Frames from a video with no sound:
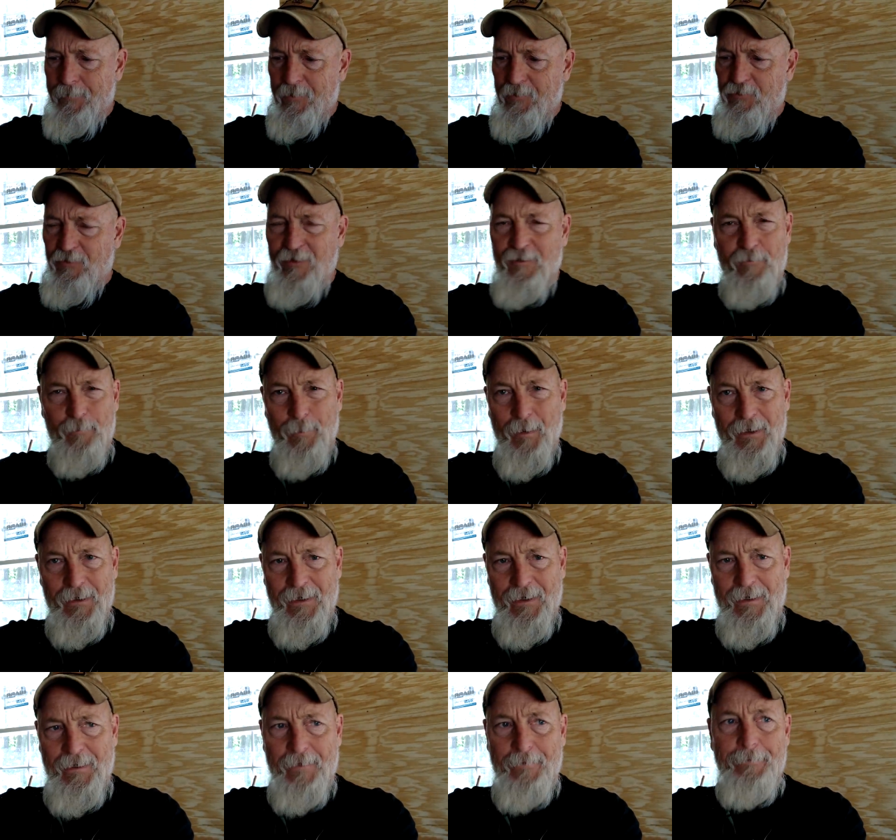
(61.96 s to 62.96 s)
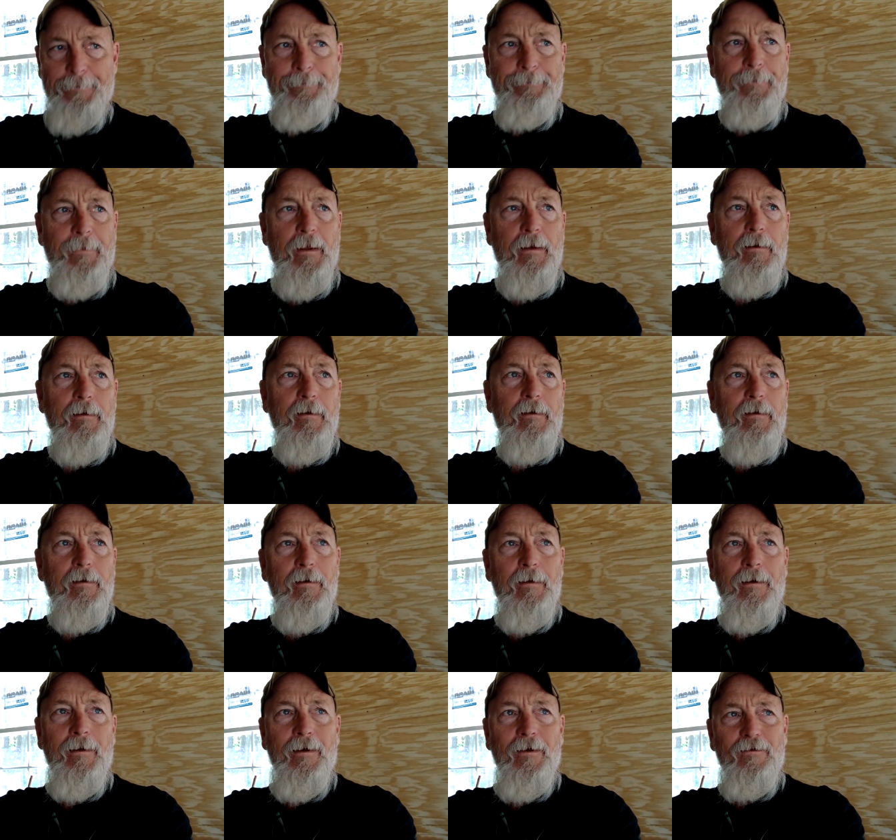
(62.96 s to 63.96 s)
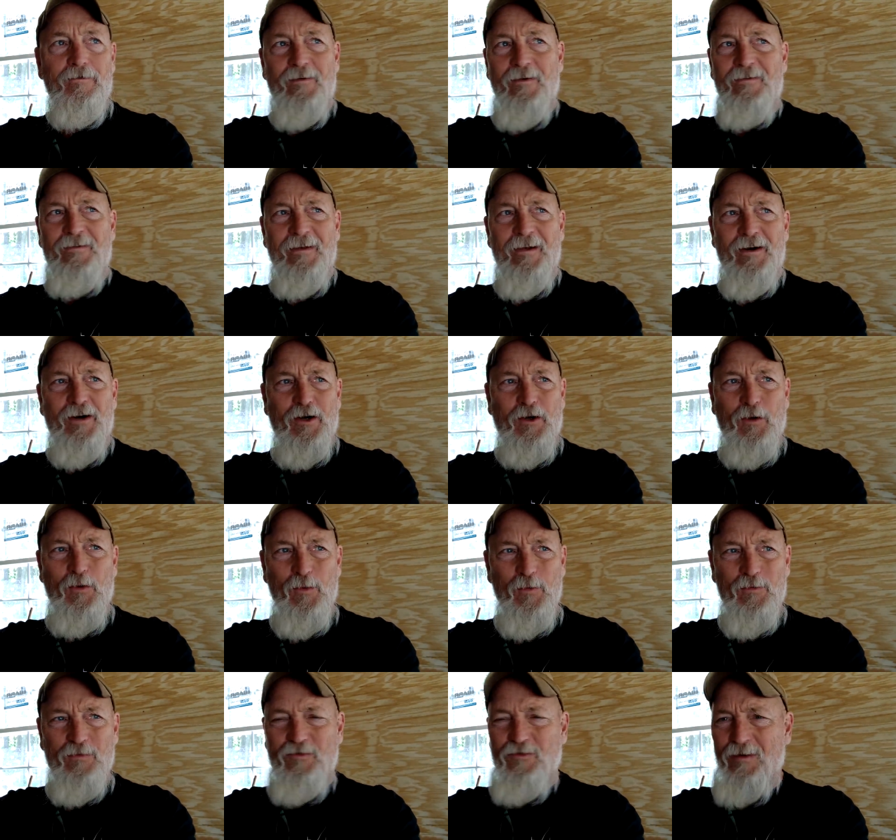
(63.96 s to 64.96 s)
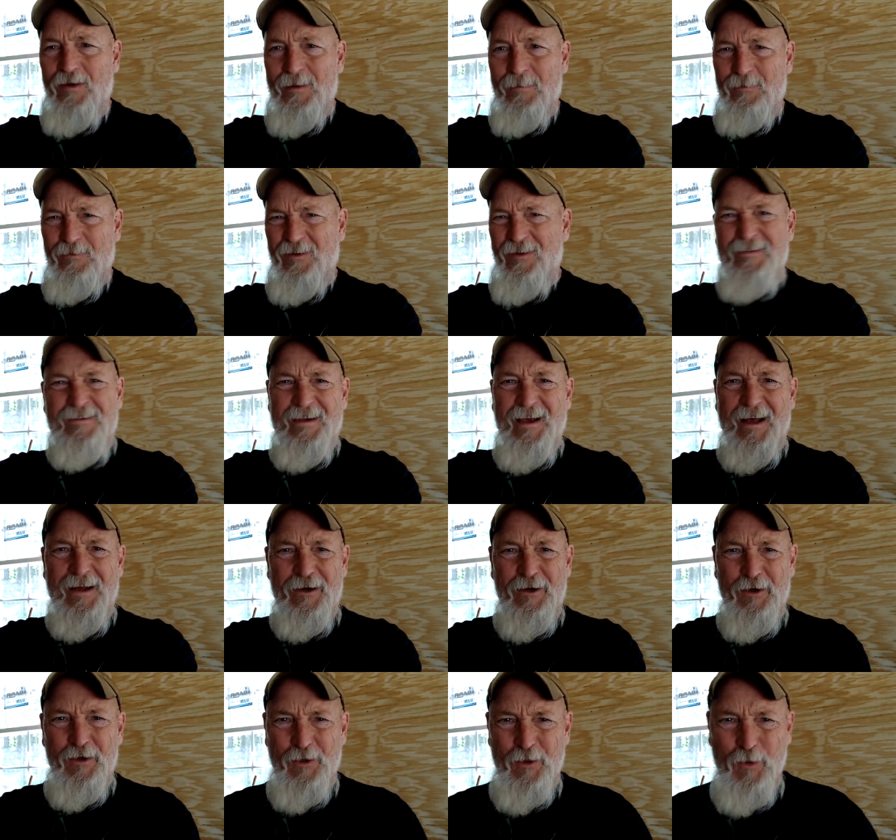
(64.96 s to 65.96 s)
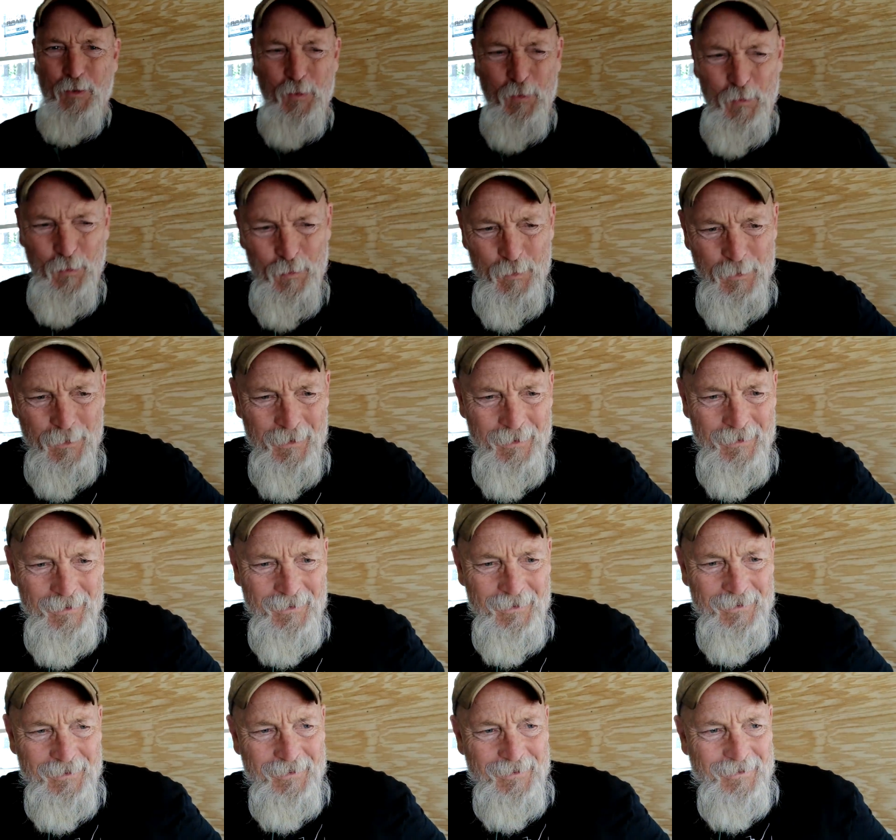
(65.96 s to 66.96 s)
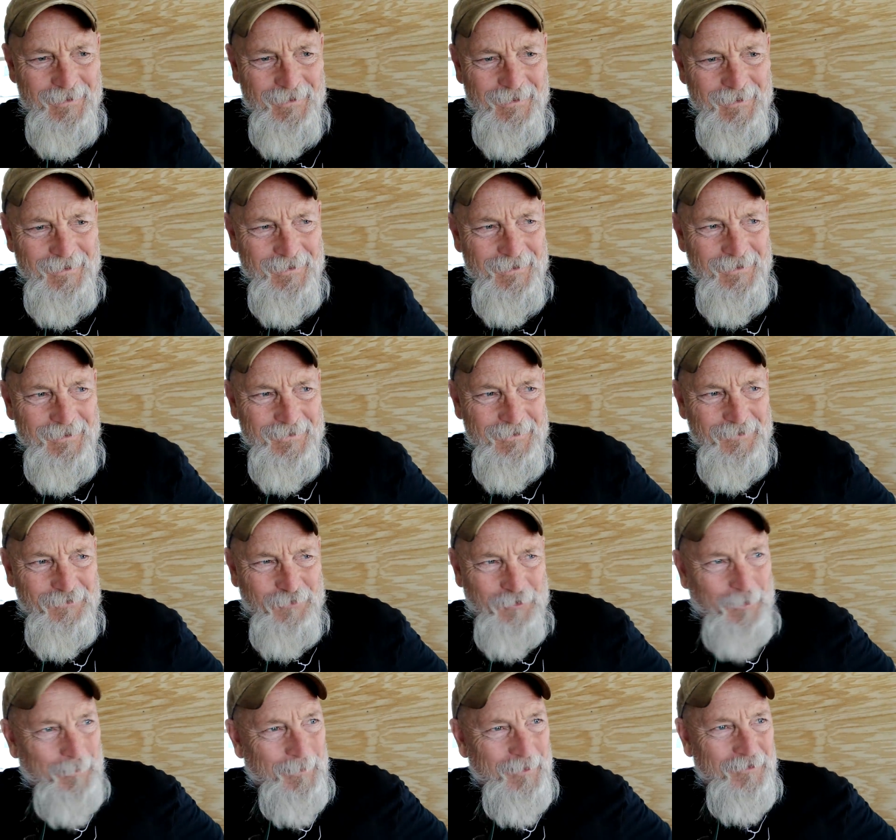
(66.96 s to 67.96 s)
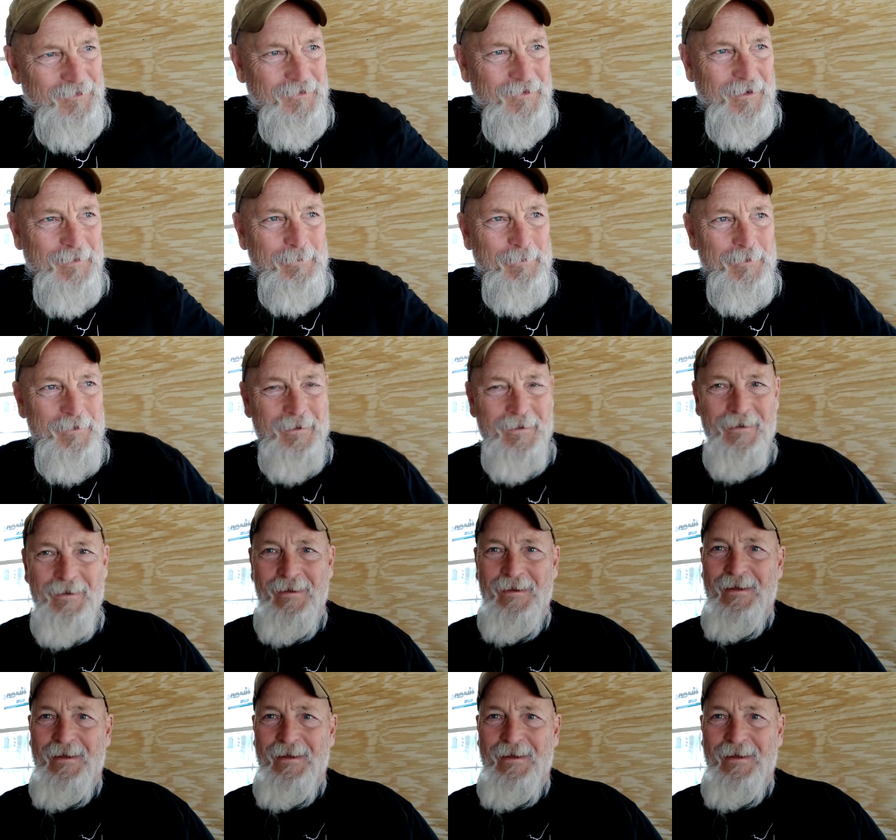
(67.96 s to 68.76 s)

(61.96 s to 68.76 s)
she's bugging out. She's in her cool Jeep. She's got her cool uh, German Shepherd.